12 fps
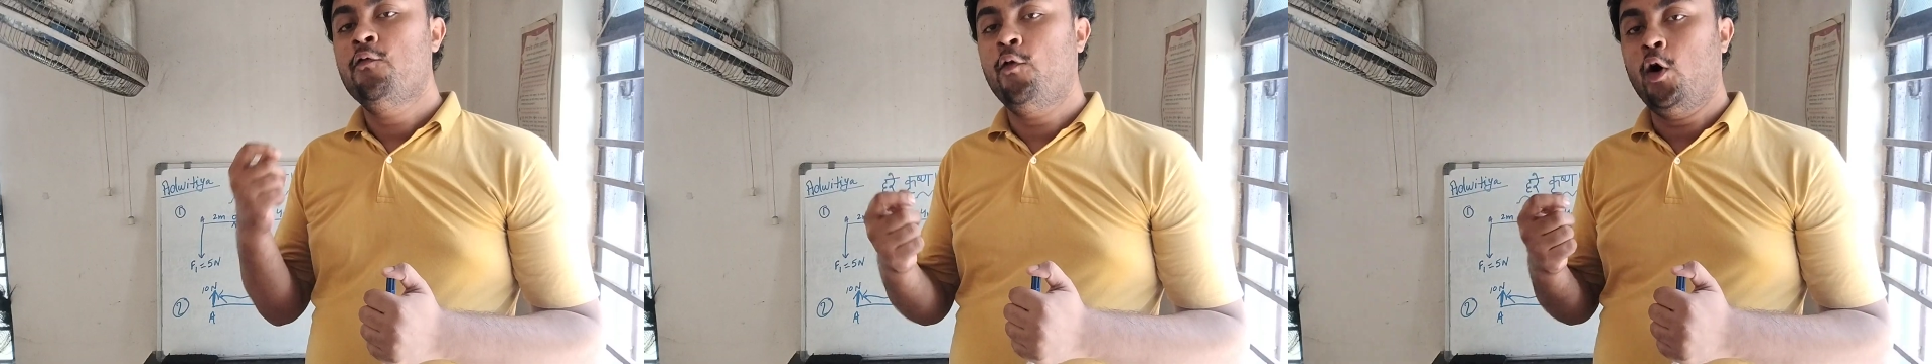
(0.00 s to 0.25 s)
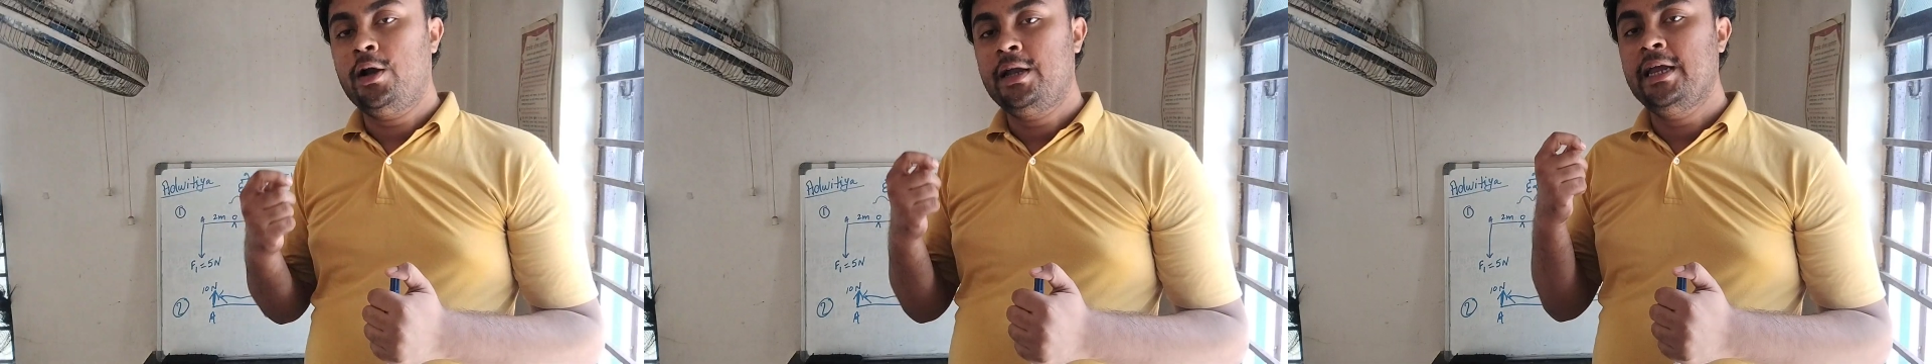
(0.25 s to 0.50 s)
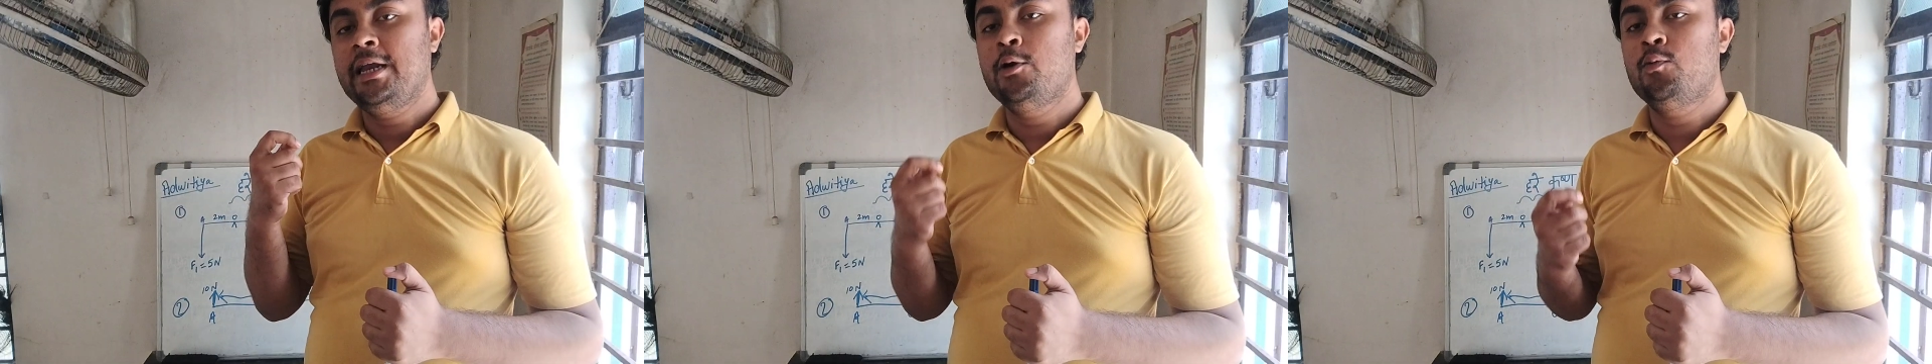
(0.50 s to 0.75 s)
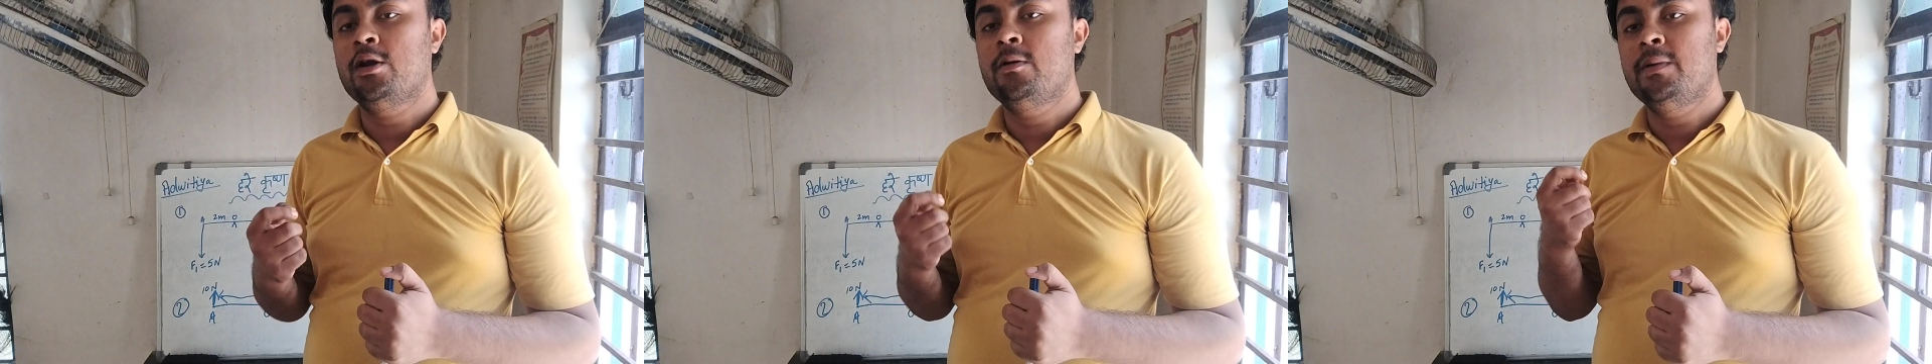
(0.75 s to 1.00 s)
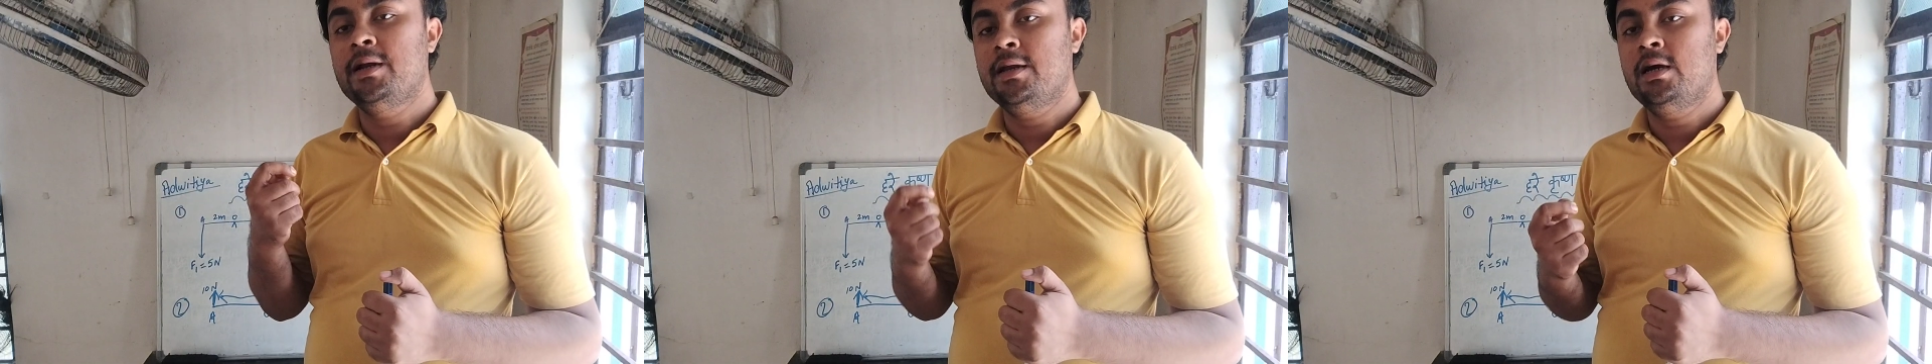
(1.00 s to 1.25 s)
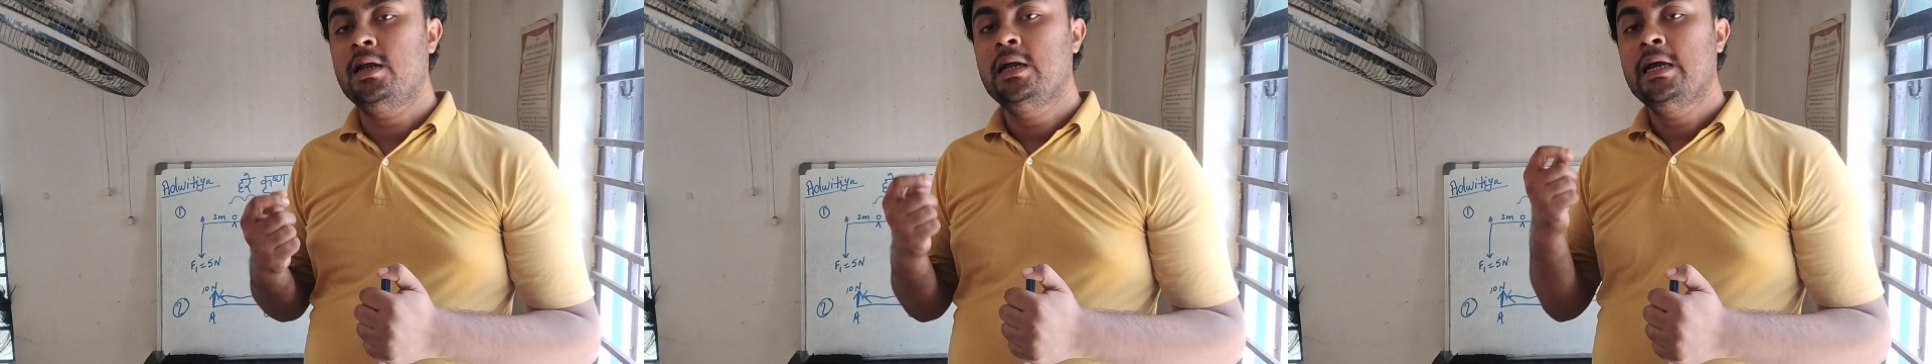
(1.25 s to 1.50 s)
40 Newton
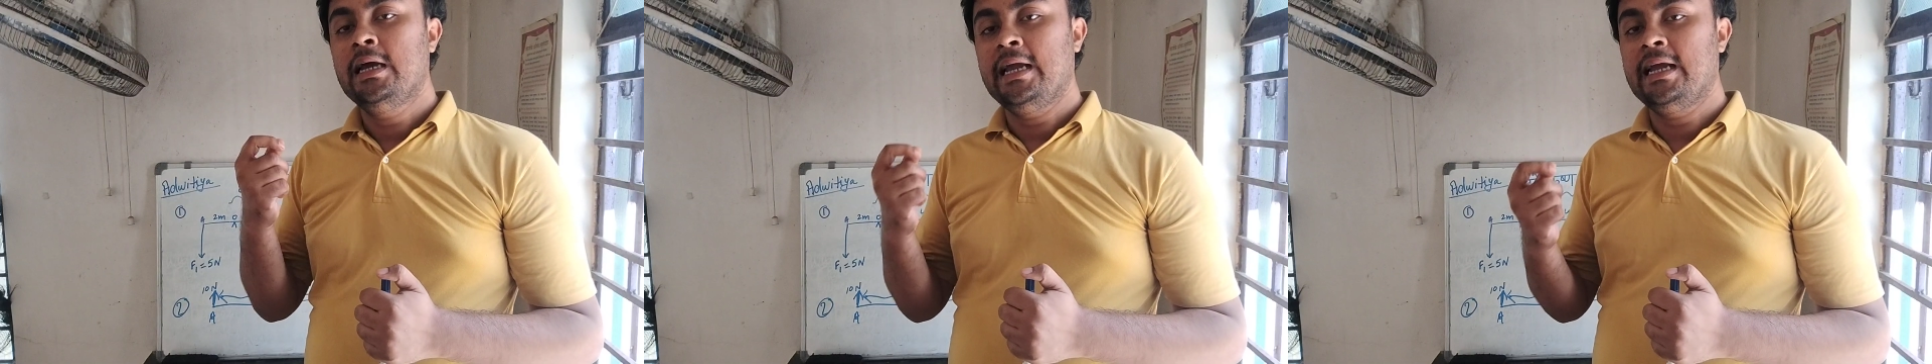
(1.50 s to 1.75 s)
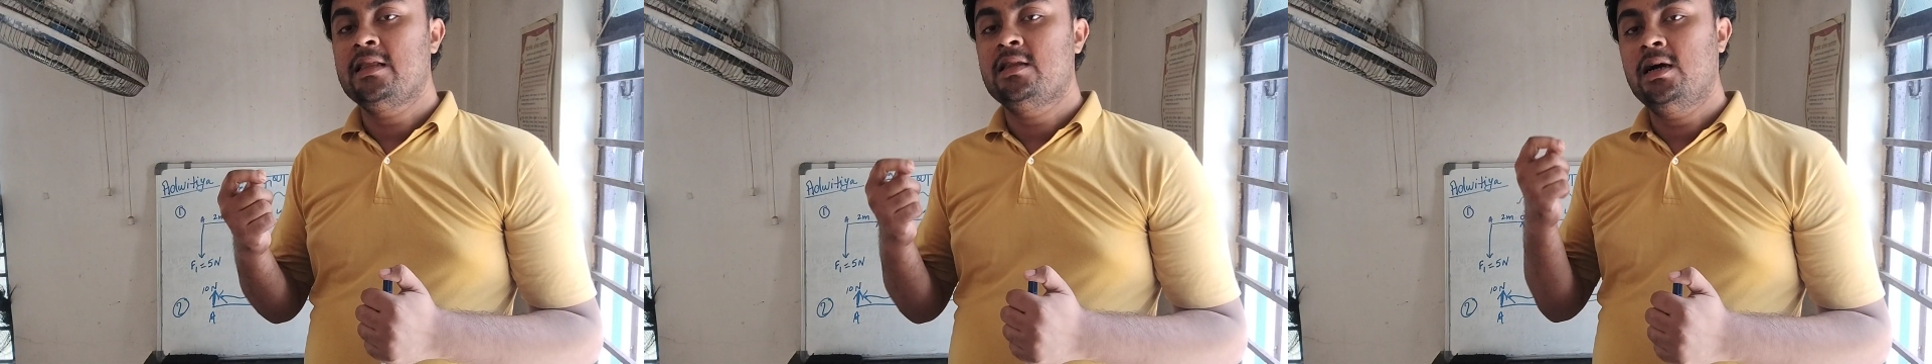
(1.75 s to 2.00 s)
meter in